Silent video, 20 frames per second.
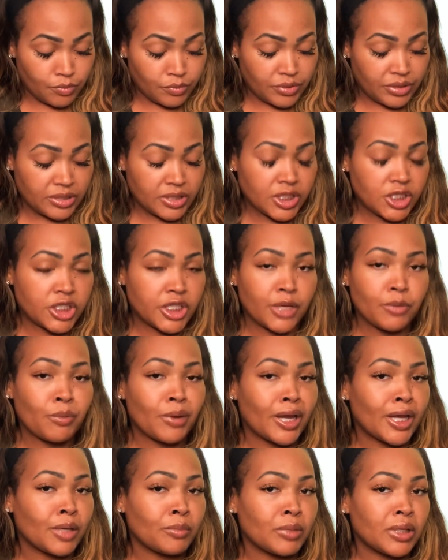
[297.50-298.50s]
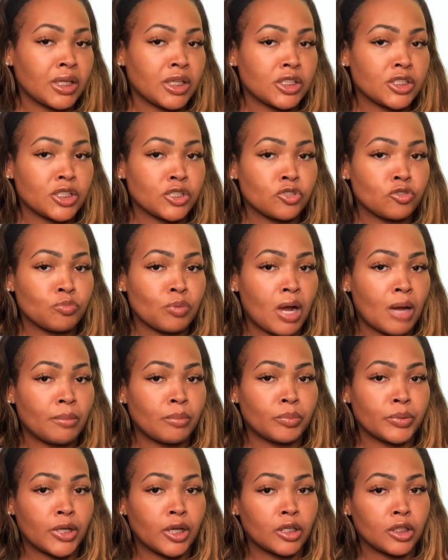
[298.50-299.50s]
She recommends that you
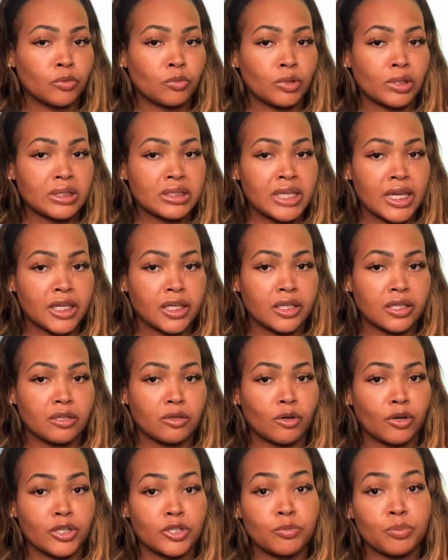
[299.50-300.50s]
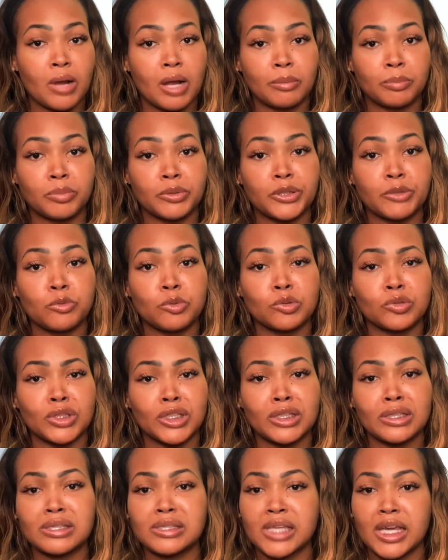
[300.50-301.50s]
probably only want to take it, or you probably will
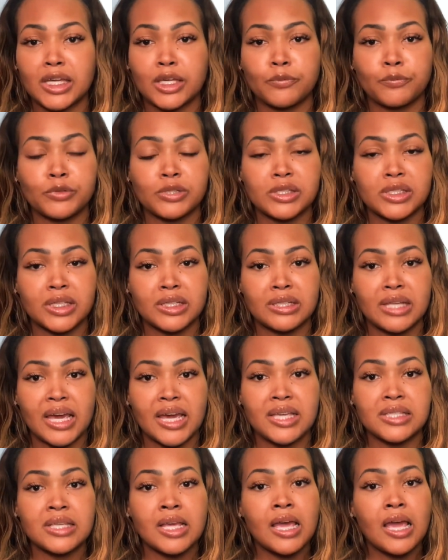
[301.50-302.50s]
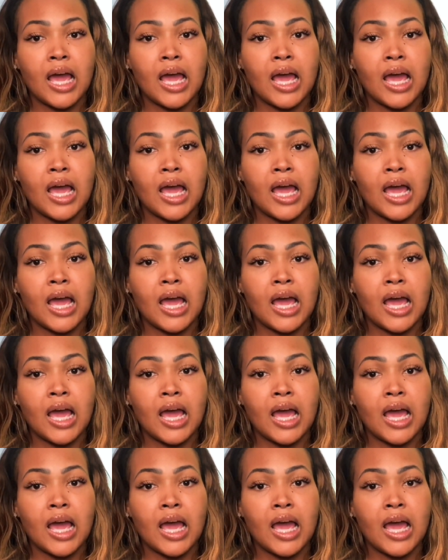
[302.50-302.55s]
need to take it for 10 days.